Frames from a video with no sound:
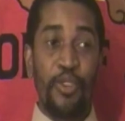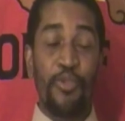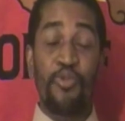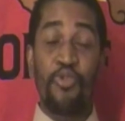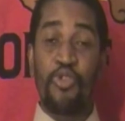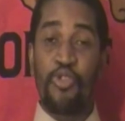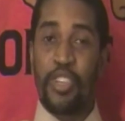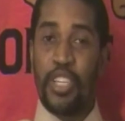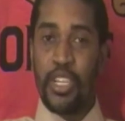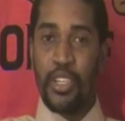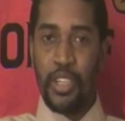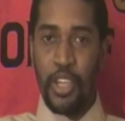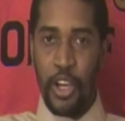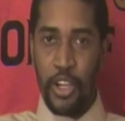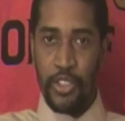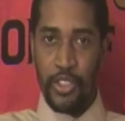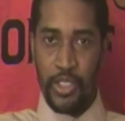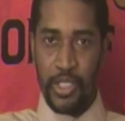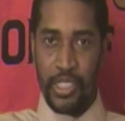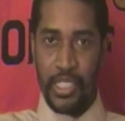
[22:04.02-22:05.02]
real
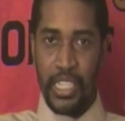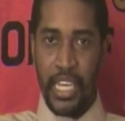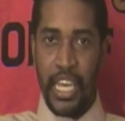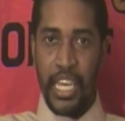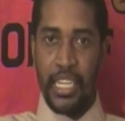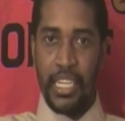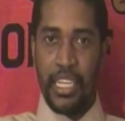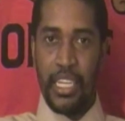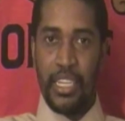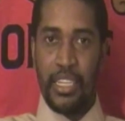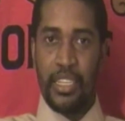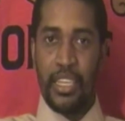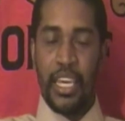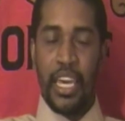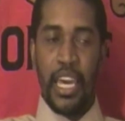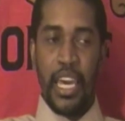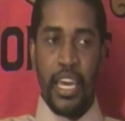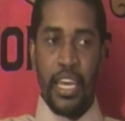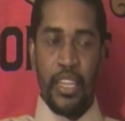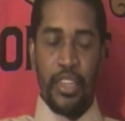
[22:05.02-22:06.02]
understanding,
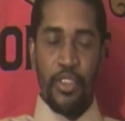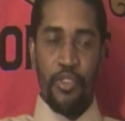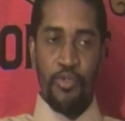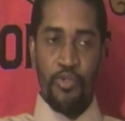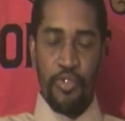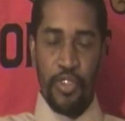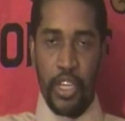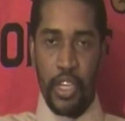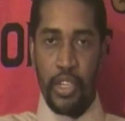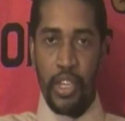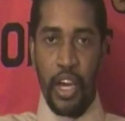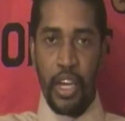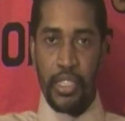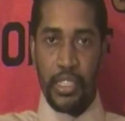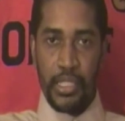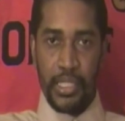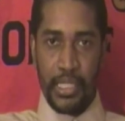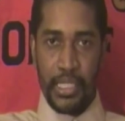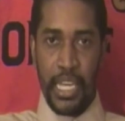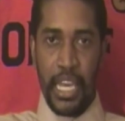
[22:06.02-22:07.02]
the real
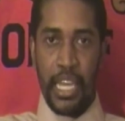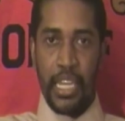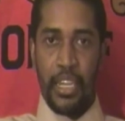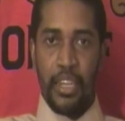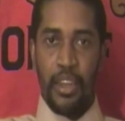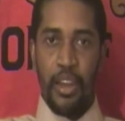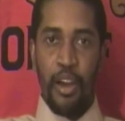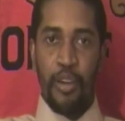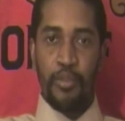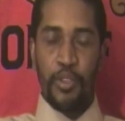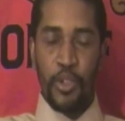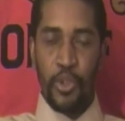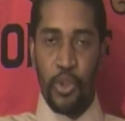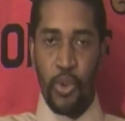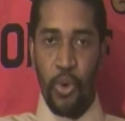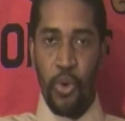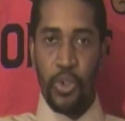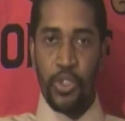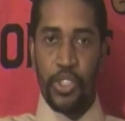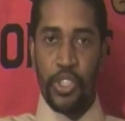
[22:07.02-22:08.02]
understanding of the
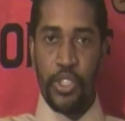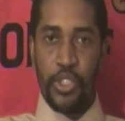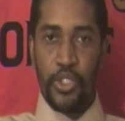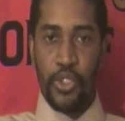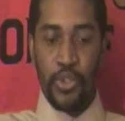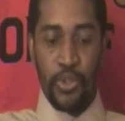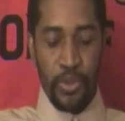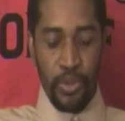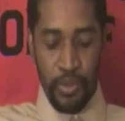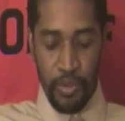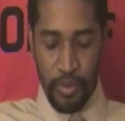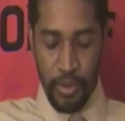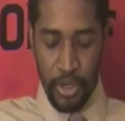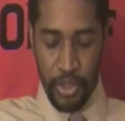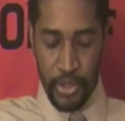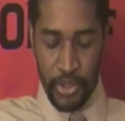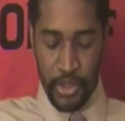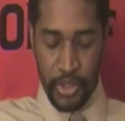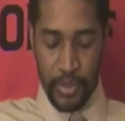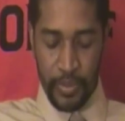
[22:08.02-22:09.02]
laws and
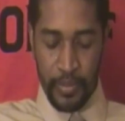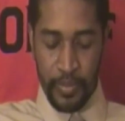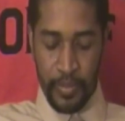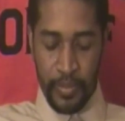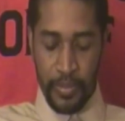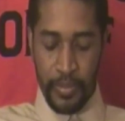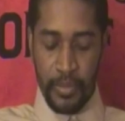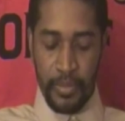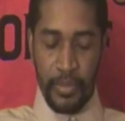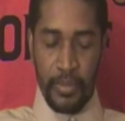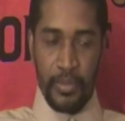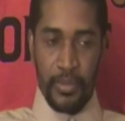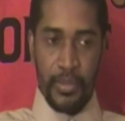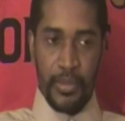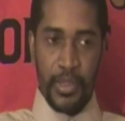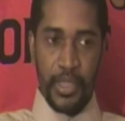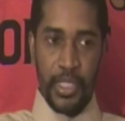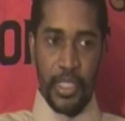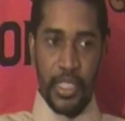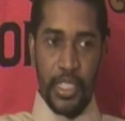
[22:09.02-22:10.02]
universe,
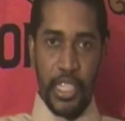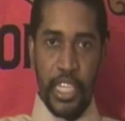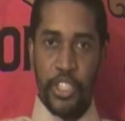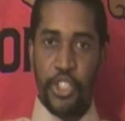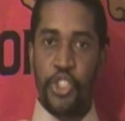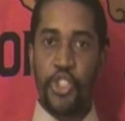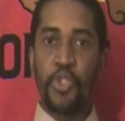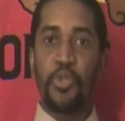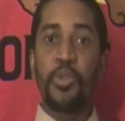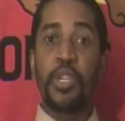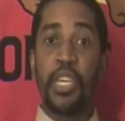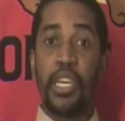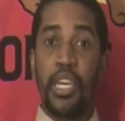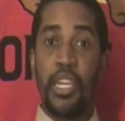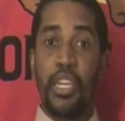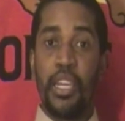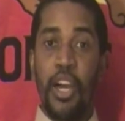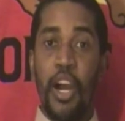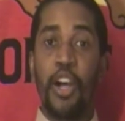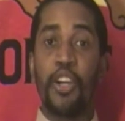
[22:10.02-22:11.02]
that you
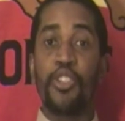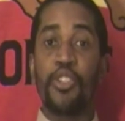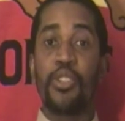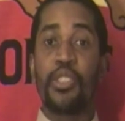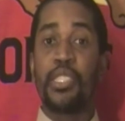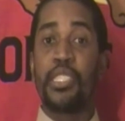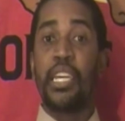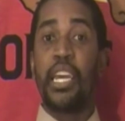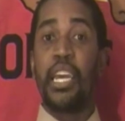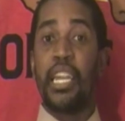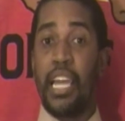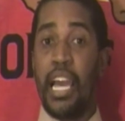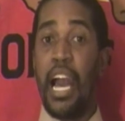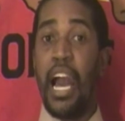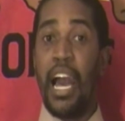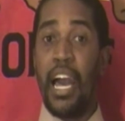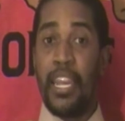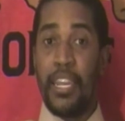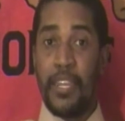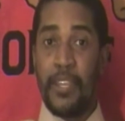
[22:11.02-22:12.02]
can understand
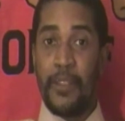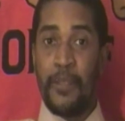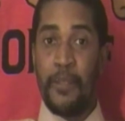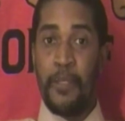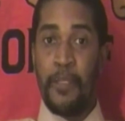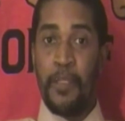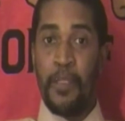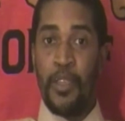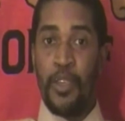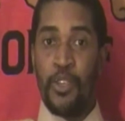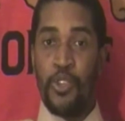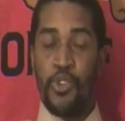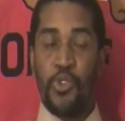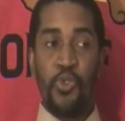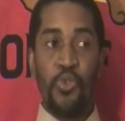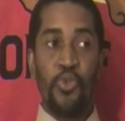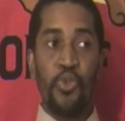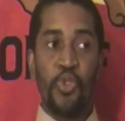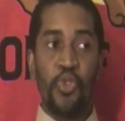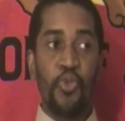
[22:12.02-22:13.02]
God.
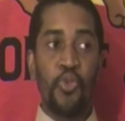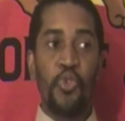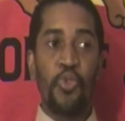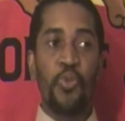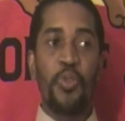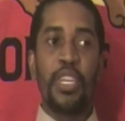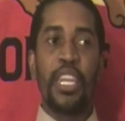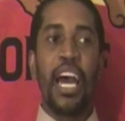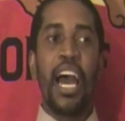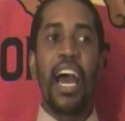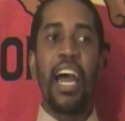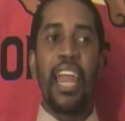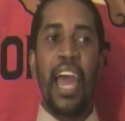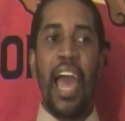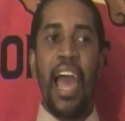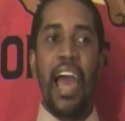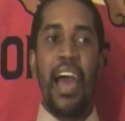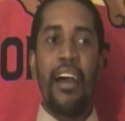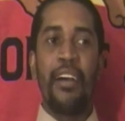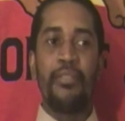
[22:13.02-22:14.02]
You do not
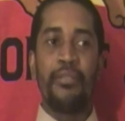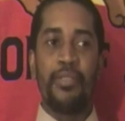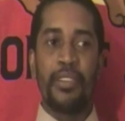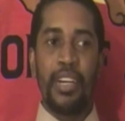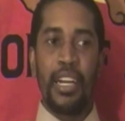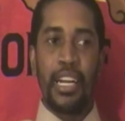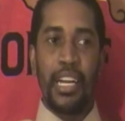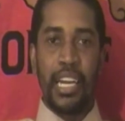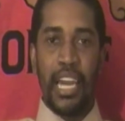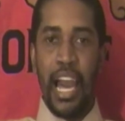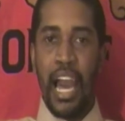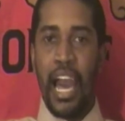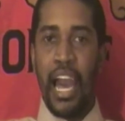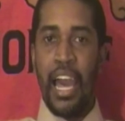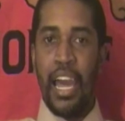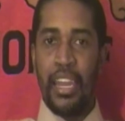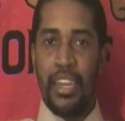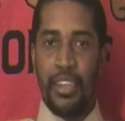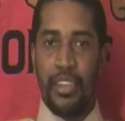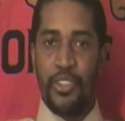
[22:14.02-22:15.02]
have
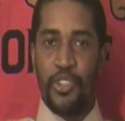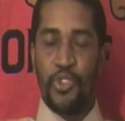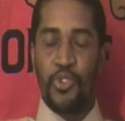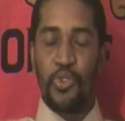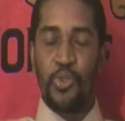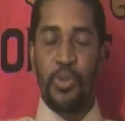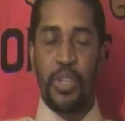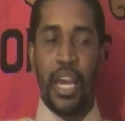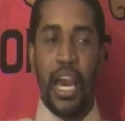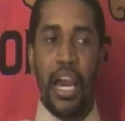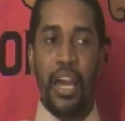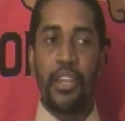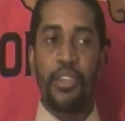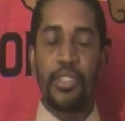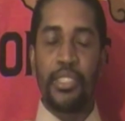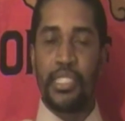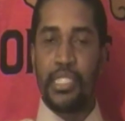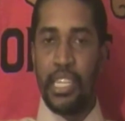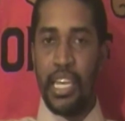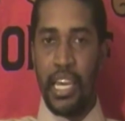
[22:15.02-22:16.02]
God, you do not
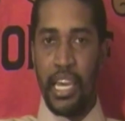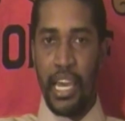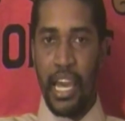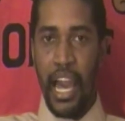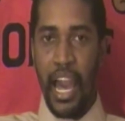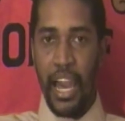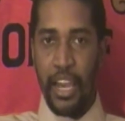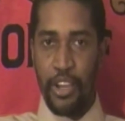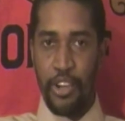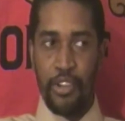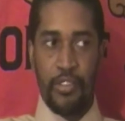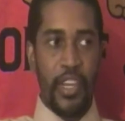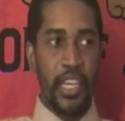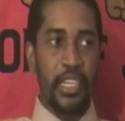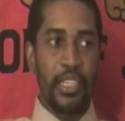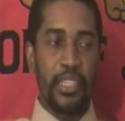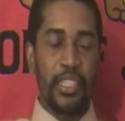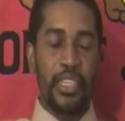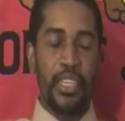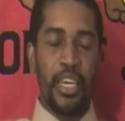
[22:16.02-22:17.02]
understand God
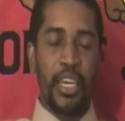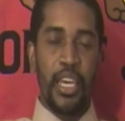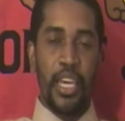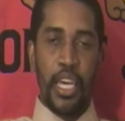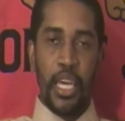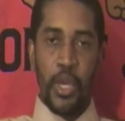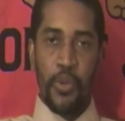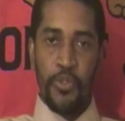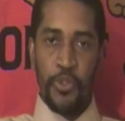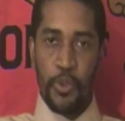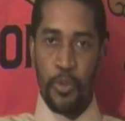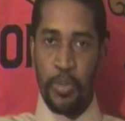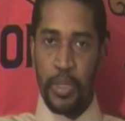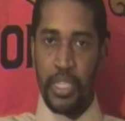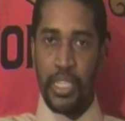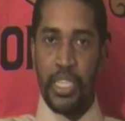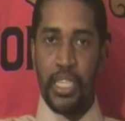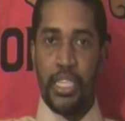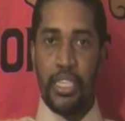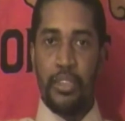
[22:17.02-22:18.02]
correctly if you
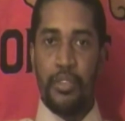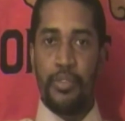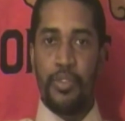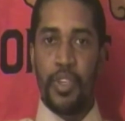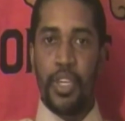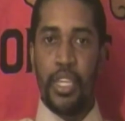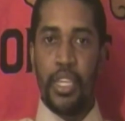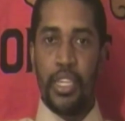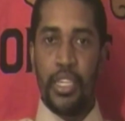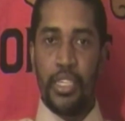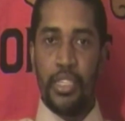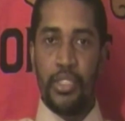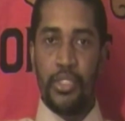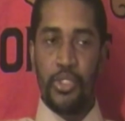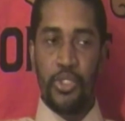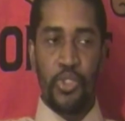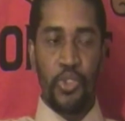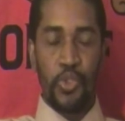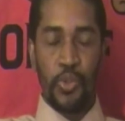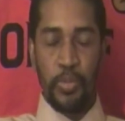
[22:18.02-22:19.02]
believe in the
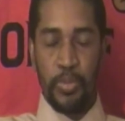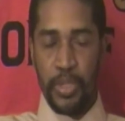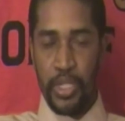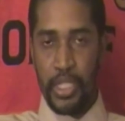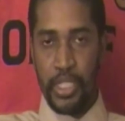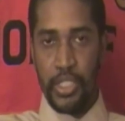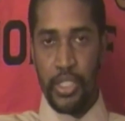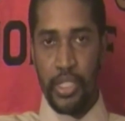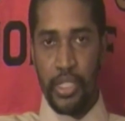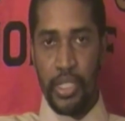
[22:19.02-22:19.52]
supernatural